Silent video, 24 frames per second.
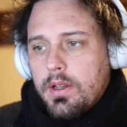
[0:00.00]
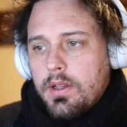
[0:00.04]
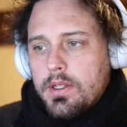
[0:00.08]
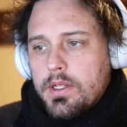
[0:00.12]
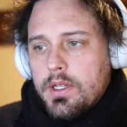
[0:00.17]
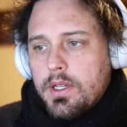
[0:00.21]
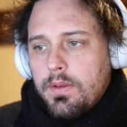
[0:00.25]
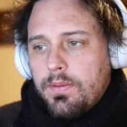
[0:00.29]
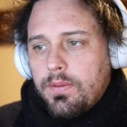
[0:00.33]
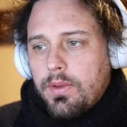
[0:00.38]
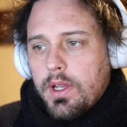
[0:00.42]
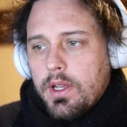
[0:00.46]

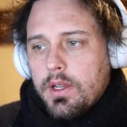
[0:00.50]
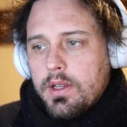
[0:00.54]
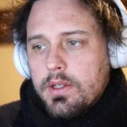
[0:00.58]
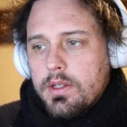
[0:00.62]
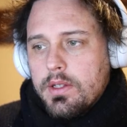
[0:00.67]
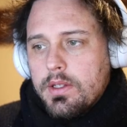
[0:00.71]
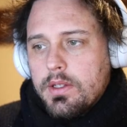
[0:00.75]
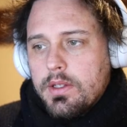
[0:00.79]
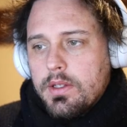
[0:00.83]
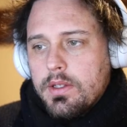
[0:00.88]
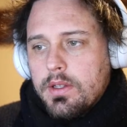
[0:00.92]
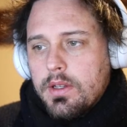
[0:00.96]
Z flag
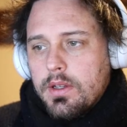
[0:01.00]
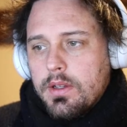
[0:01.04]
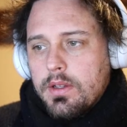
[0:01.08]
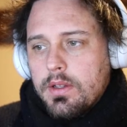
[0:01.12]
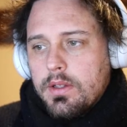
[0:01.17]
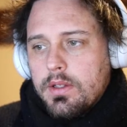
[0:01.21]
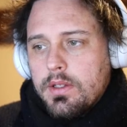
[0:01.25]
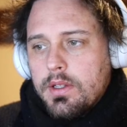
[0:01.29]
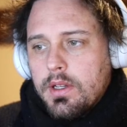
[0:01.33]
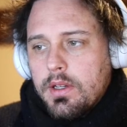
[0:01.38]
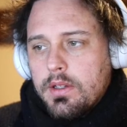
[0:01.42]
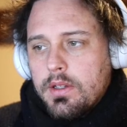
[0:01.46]
is
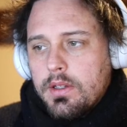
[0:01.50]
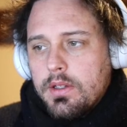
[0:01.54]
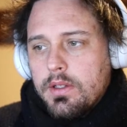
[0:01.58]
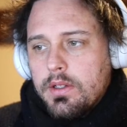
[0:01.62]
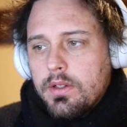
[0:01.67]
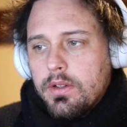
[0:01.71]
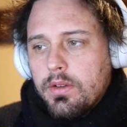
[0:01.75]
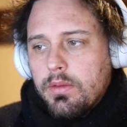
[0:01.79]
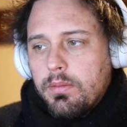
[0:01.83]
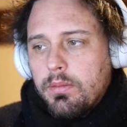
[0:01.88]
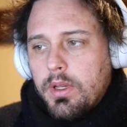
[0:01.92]
set to 0,